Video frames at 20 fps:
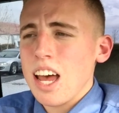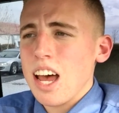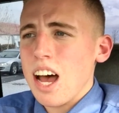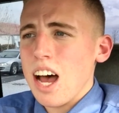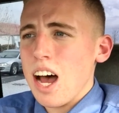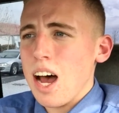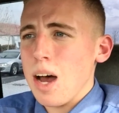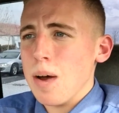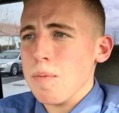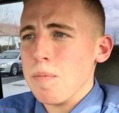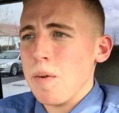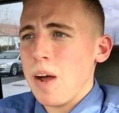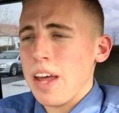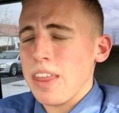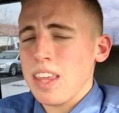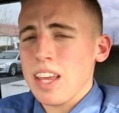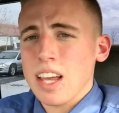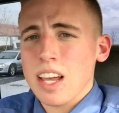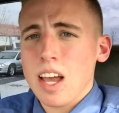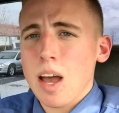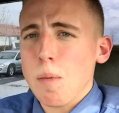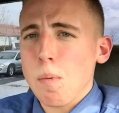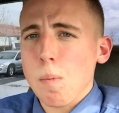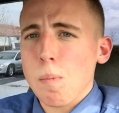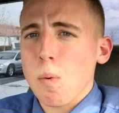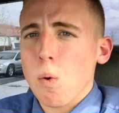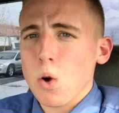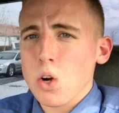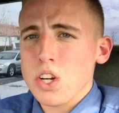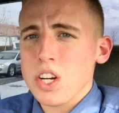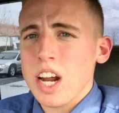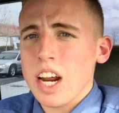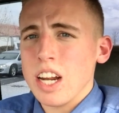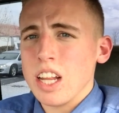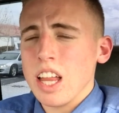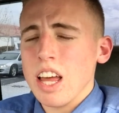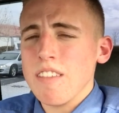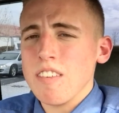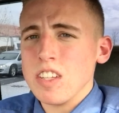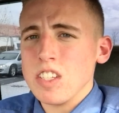I think a couple Porsche
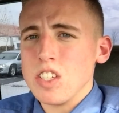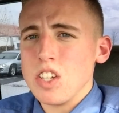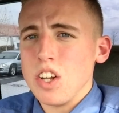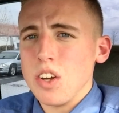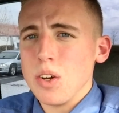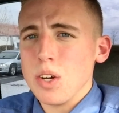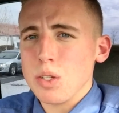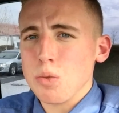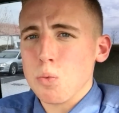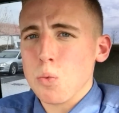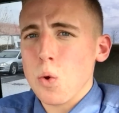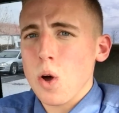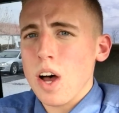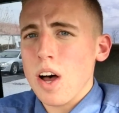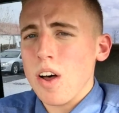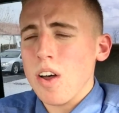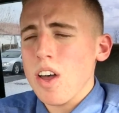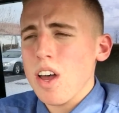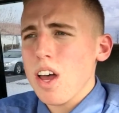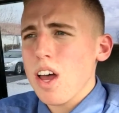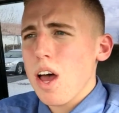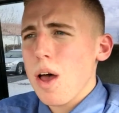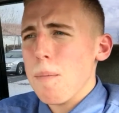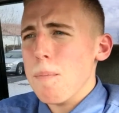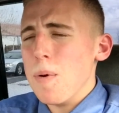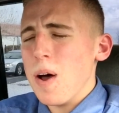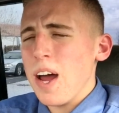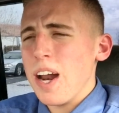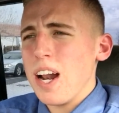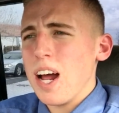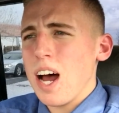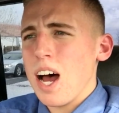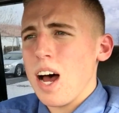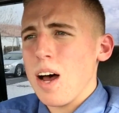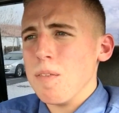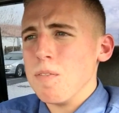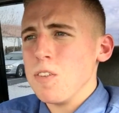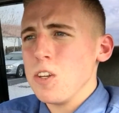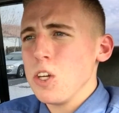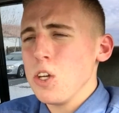911s do as well. But
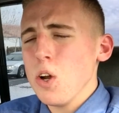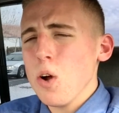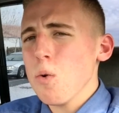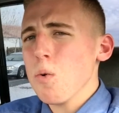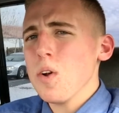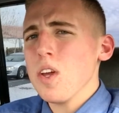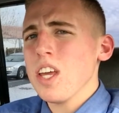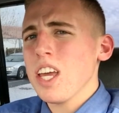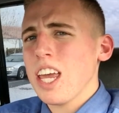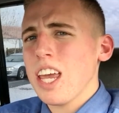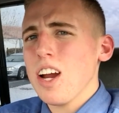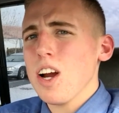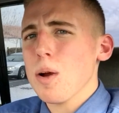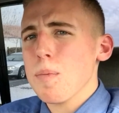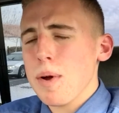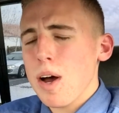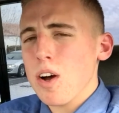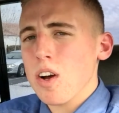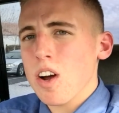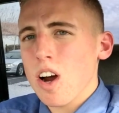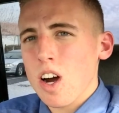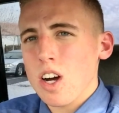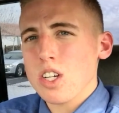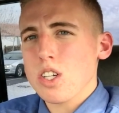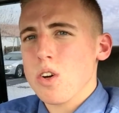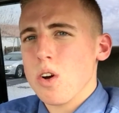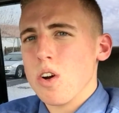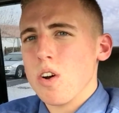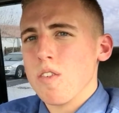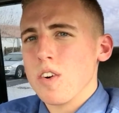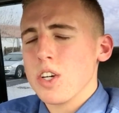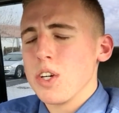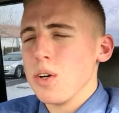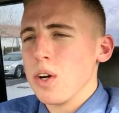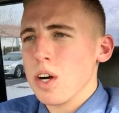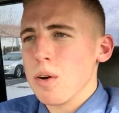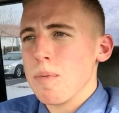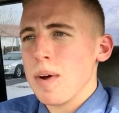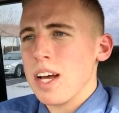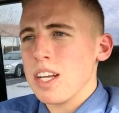you don't really hear about cars going over
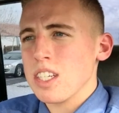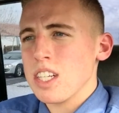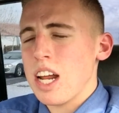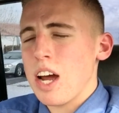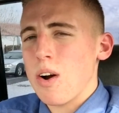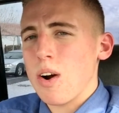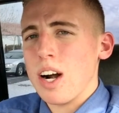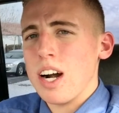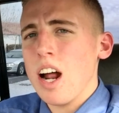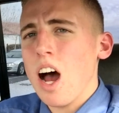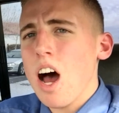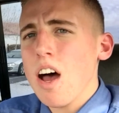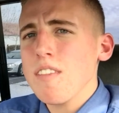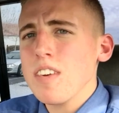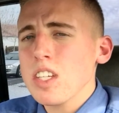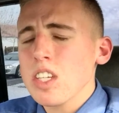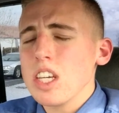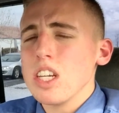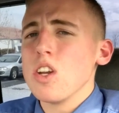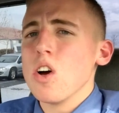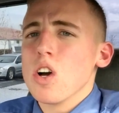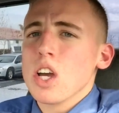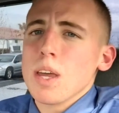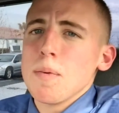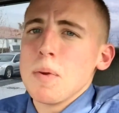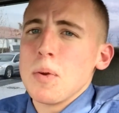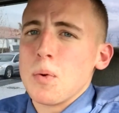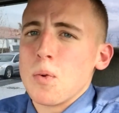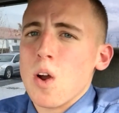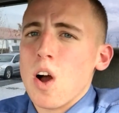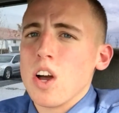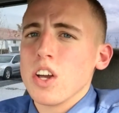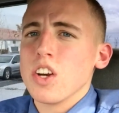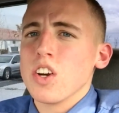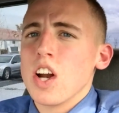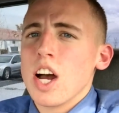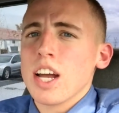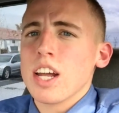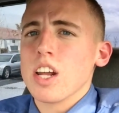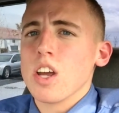200 miles an hour. And obviously, don't get me wrong, you're
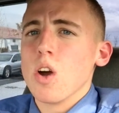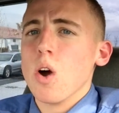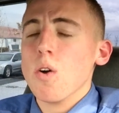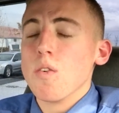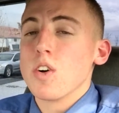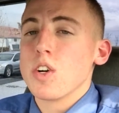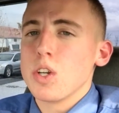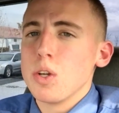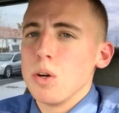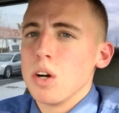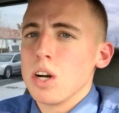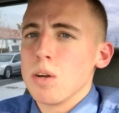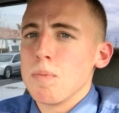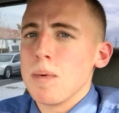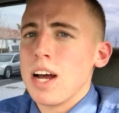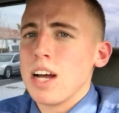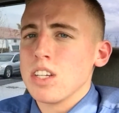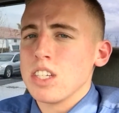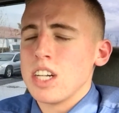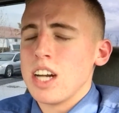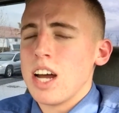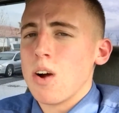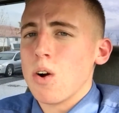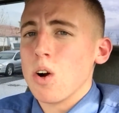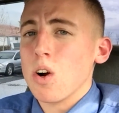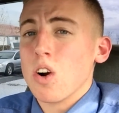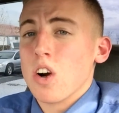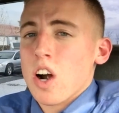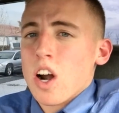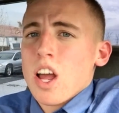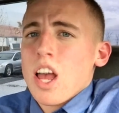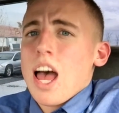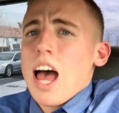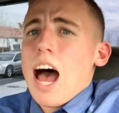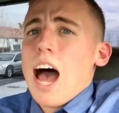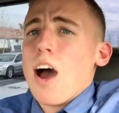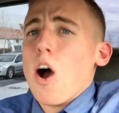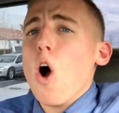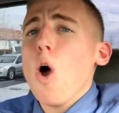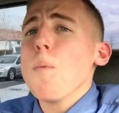not going to go over 200 miles an hour, or
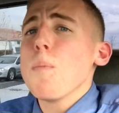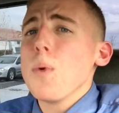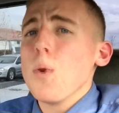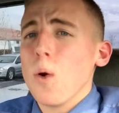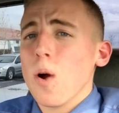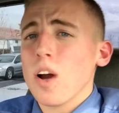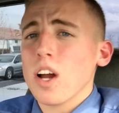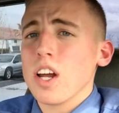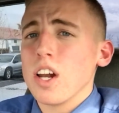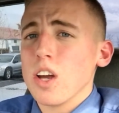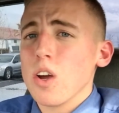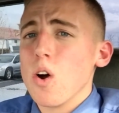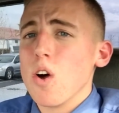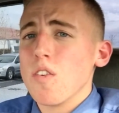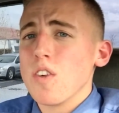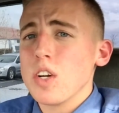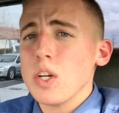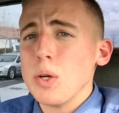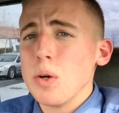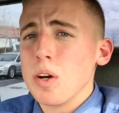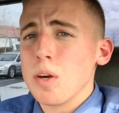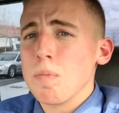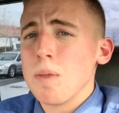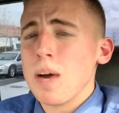I hope you aren't going to go over 200